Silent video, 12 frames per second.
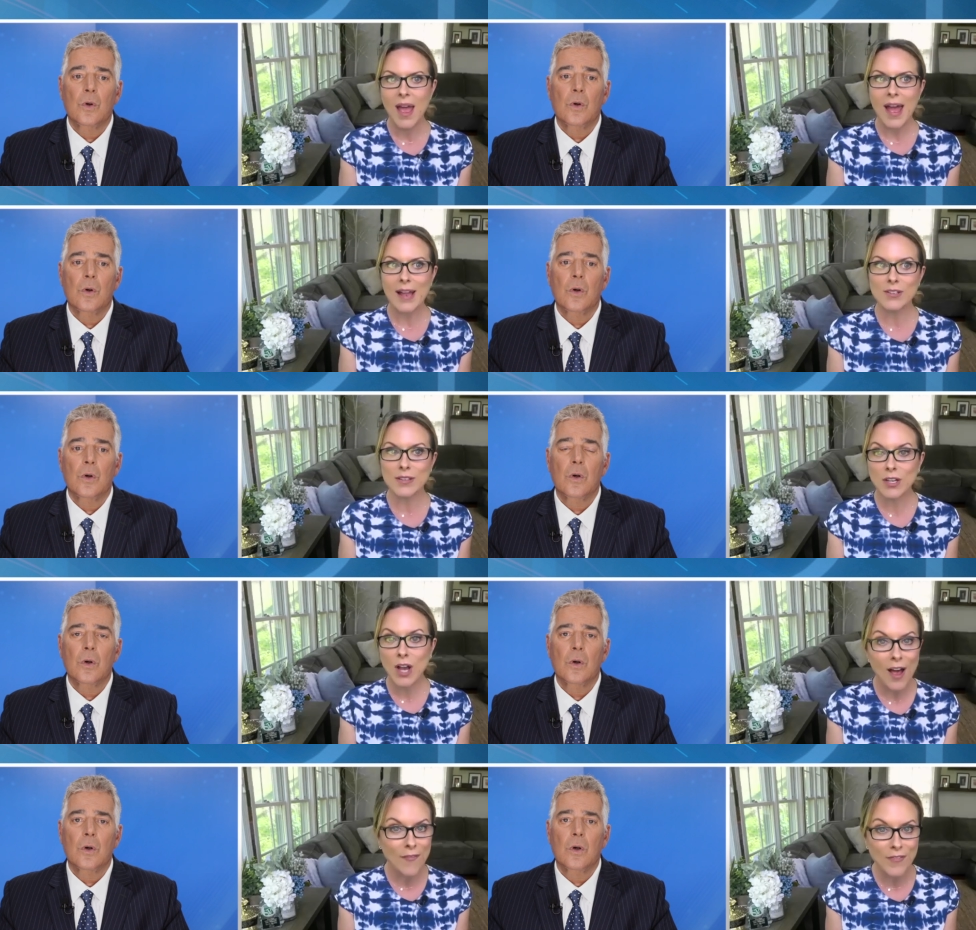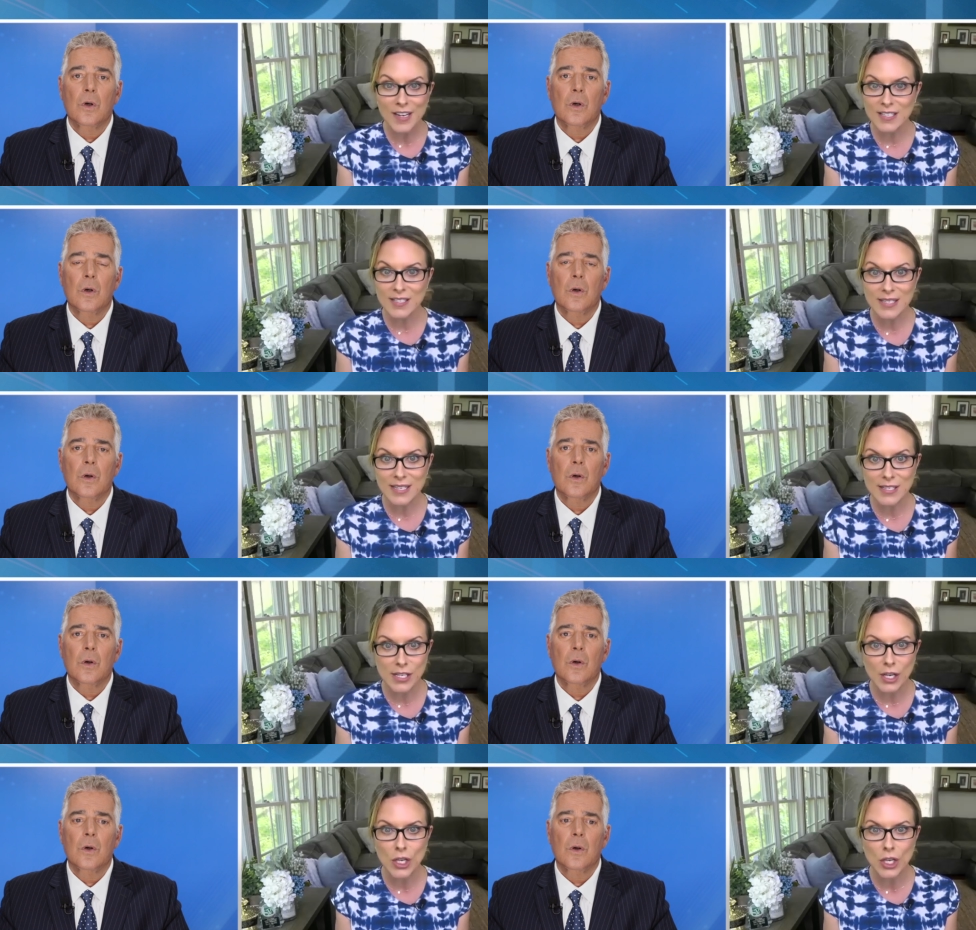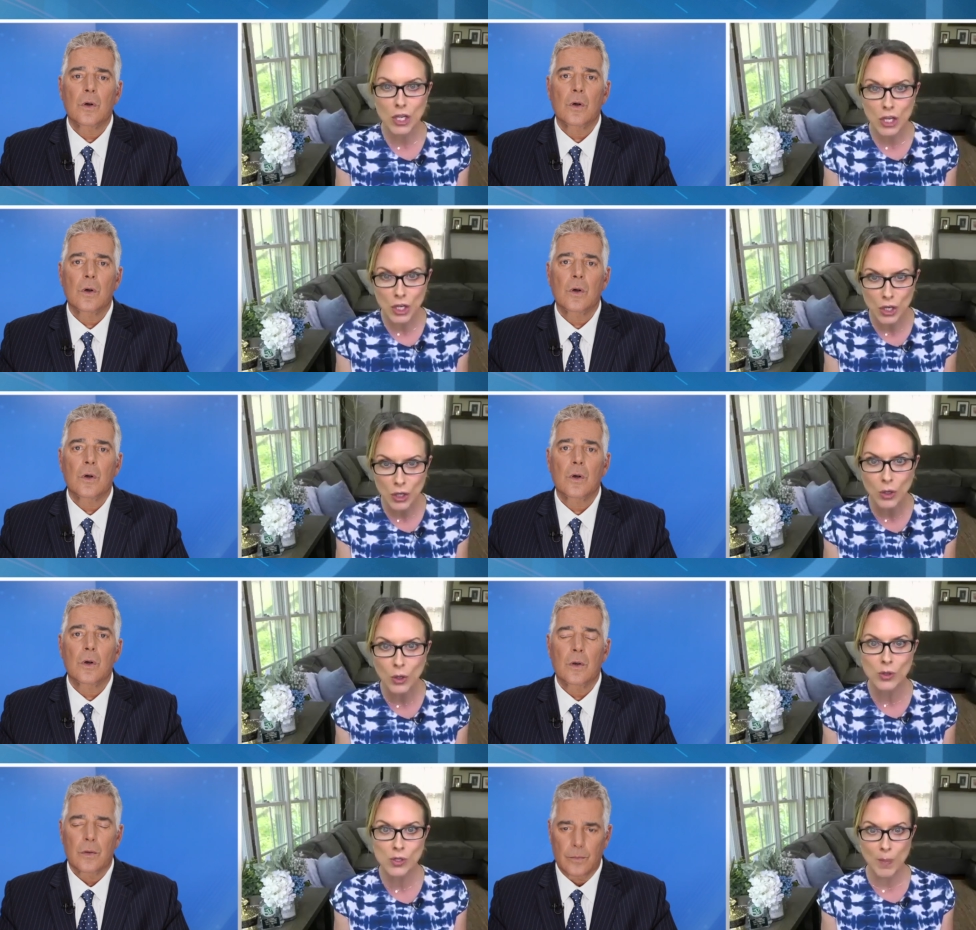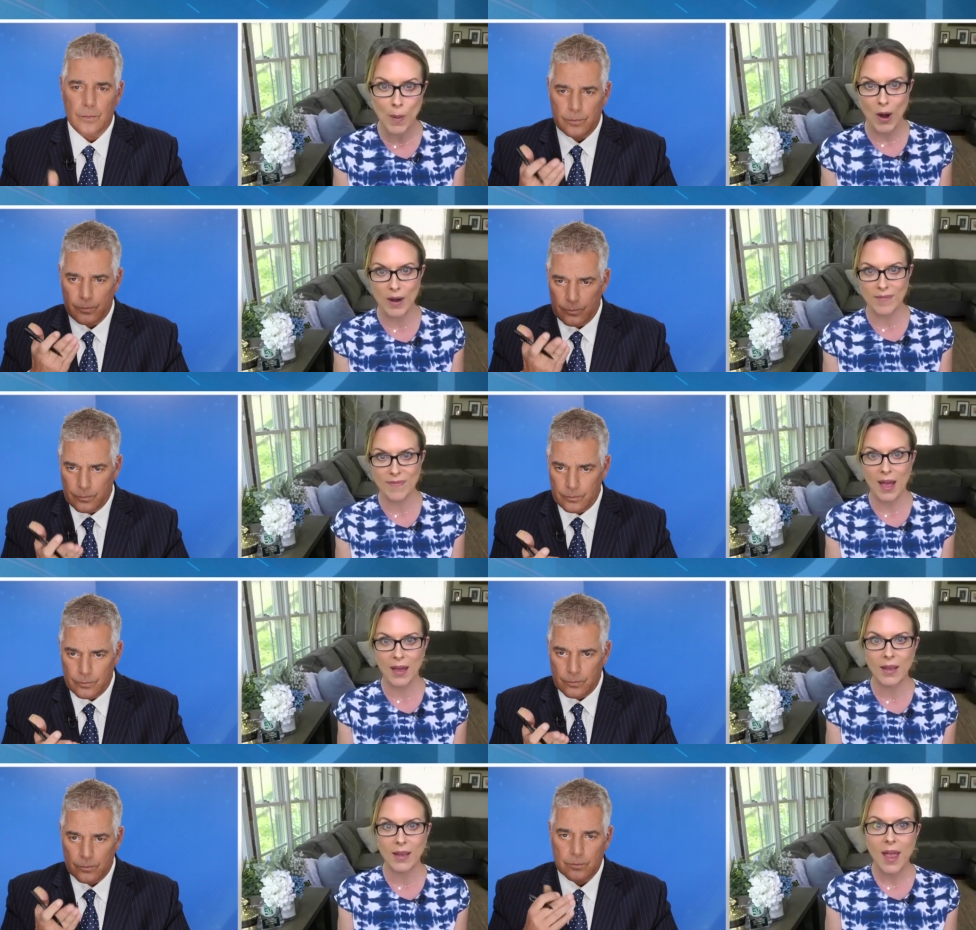Speaker 1: And confidence is a huge part of that.